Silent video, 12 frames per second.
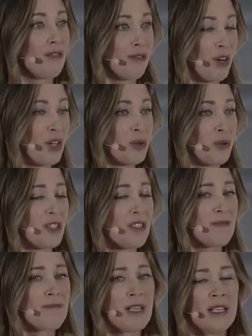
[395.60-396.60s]
followers.
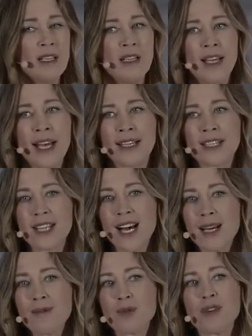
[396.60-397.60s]
And at
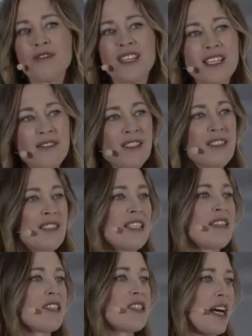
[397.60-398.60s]
times, we've even seen
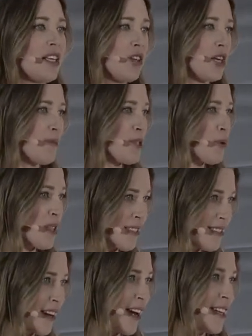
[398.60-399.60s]
the dialogue between
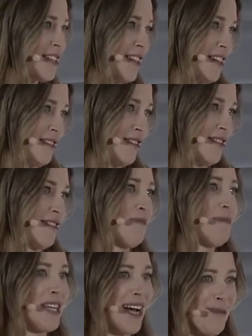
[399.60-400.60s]
scientists
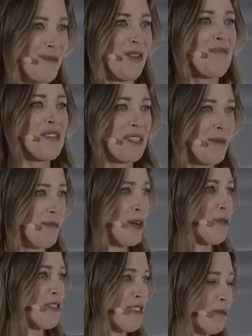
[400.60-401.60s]
become something that might
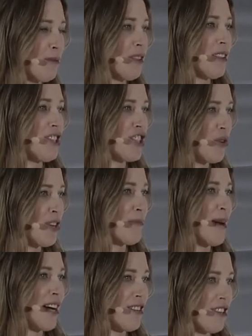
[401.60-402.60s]
resemble a shouting
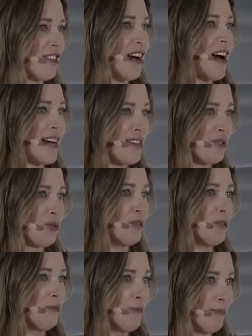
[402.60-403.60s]
match in a high
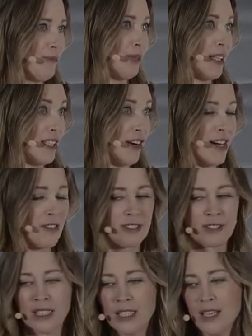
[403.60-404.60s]
school playground.
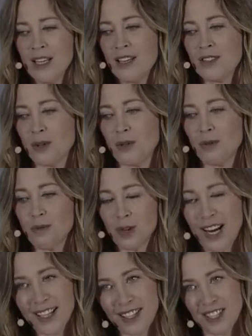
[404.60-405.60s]
So what
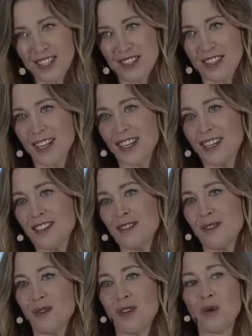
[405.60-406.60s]
I like to say is,
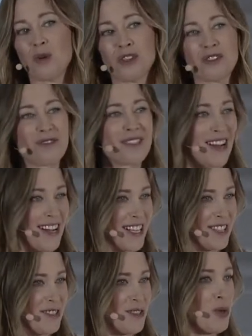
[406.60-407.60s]
in the world of
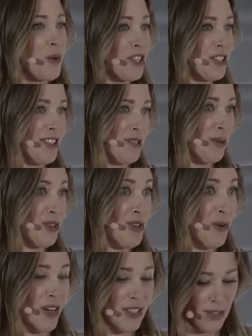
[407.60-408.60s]
science, Twitter is where
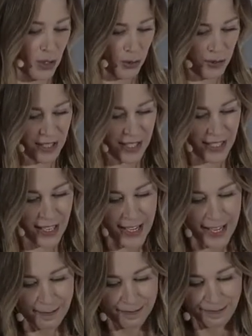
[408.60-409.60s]
nuance goes to die.